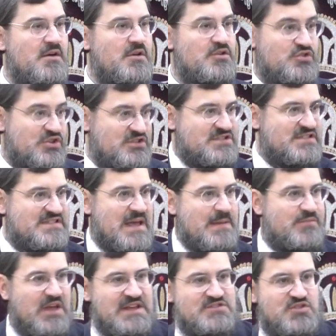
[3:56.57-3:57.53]
So that's the
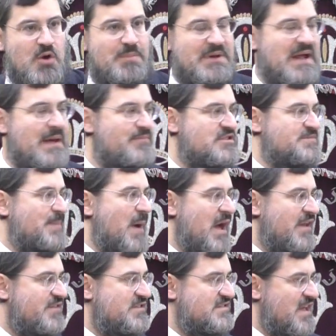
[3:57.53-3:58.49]
same thing as opening up the
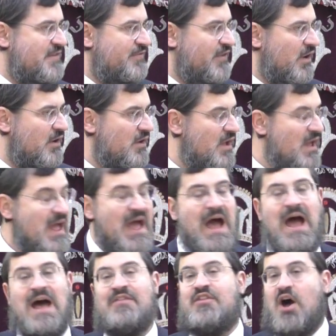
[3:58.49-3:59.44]
spine of a sefer.
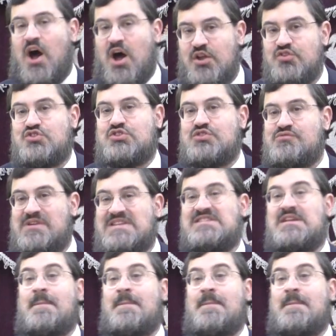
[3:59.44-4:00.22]
And the answer is